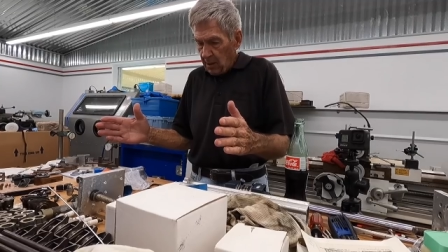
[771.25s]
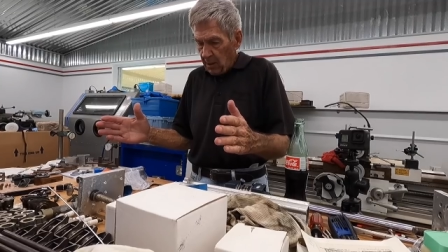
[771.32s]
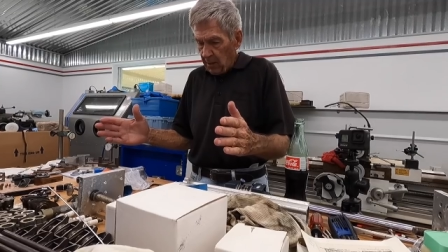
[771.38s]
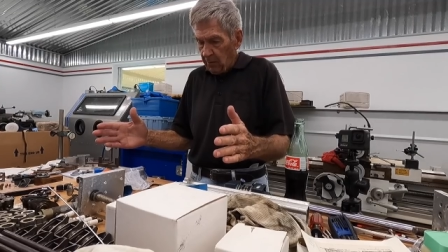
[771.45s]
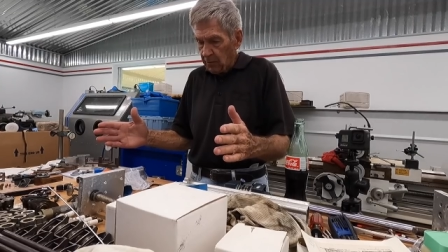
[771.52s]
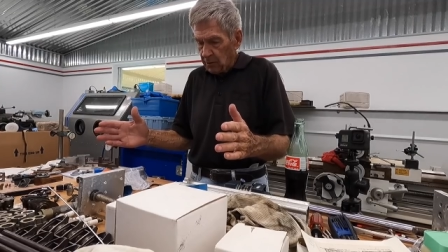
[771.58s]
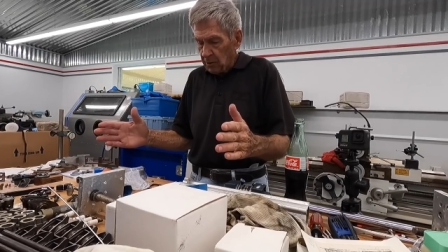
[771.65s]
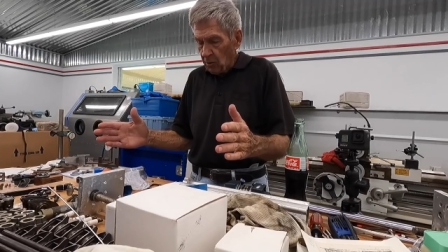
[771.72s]

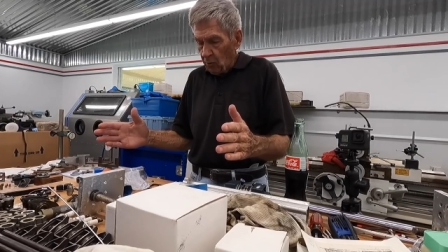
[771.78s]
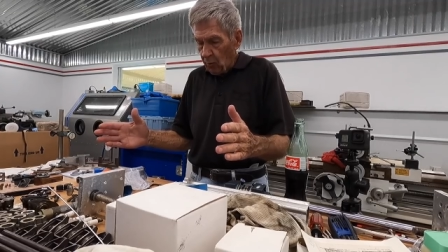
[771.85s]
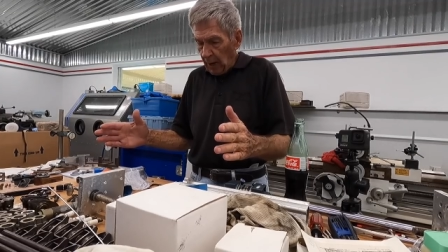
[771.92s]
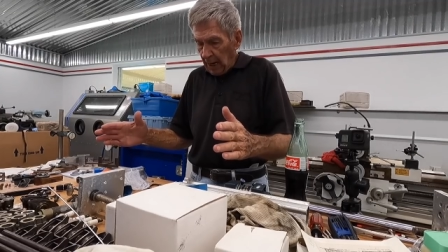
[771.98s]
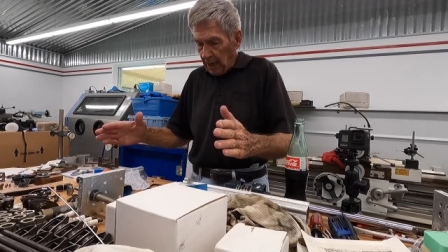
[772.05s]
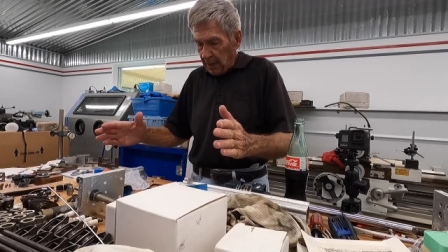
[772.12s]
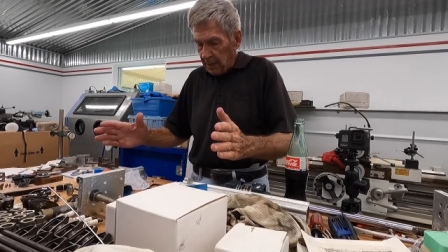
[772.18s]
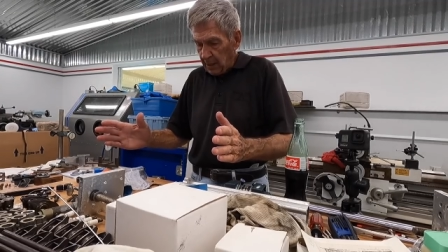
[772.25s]
And it was so
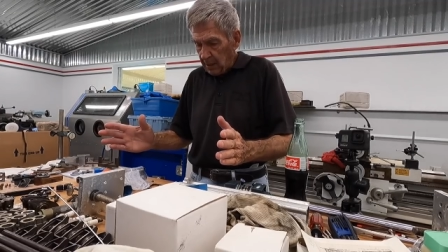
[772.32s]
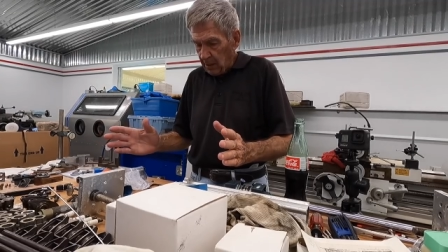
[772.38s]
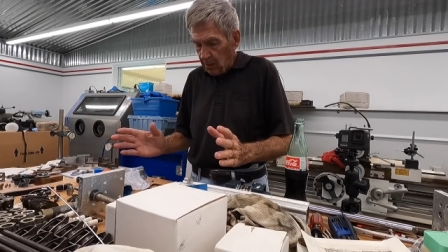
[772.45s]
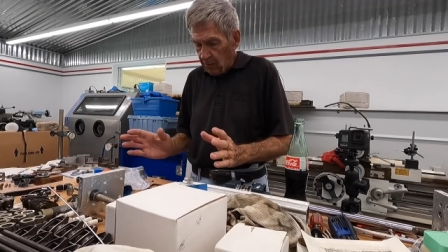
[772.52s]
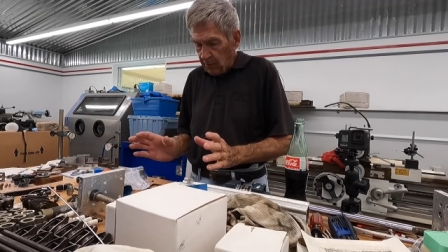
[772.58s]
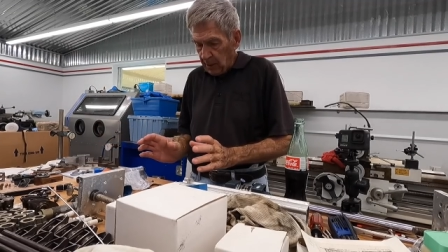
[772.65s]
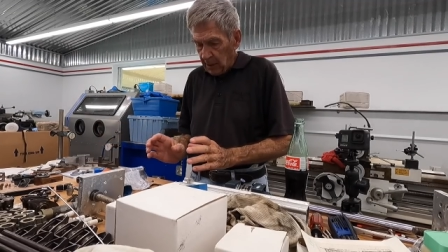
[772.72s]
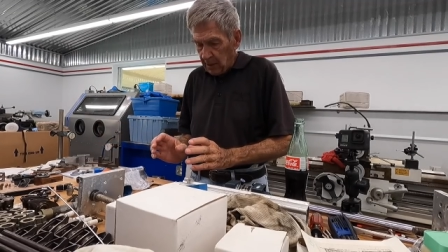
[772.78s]
wide they had to
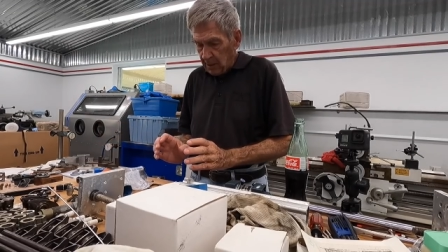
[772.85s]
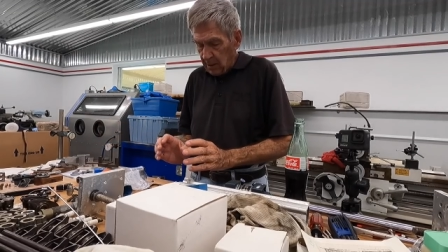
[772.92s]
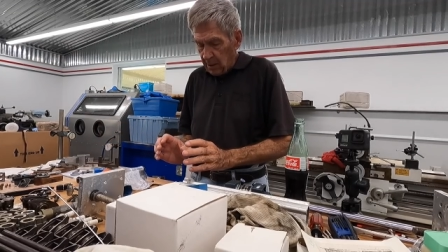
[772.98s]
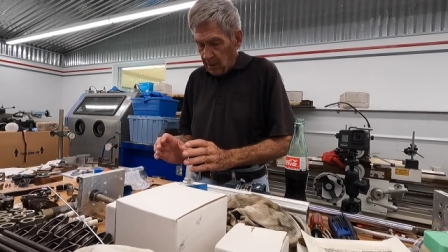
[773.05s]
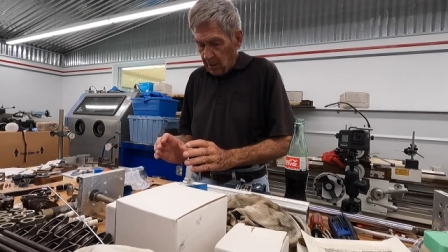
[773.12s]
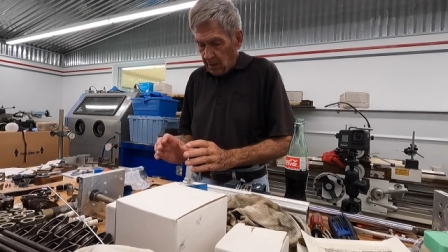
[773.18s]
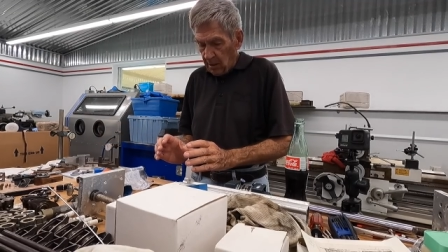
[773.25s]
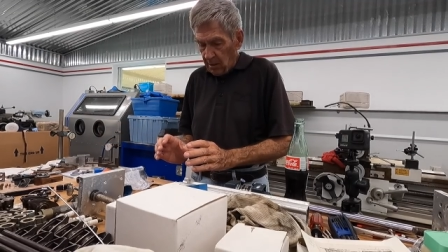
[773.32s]
locate
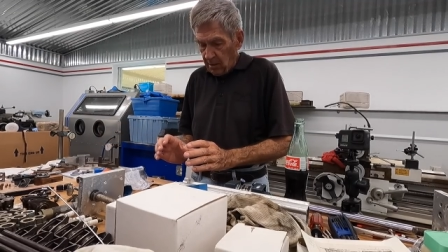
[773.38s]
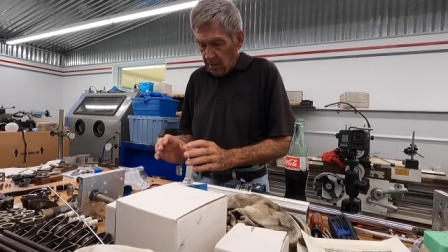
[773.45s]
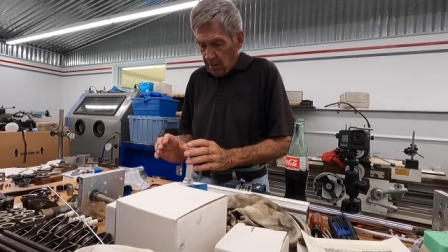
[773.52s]
the uh,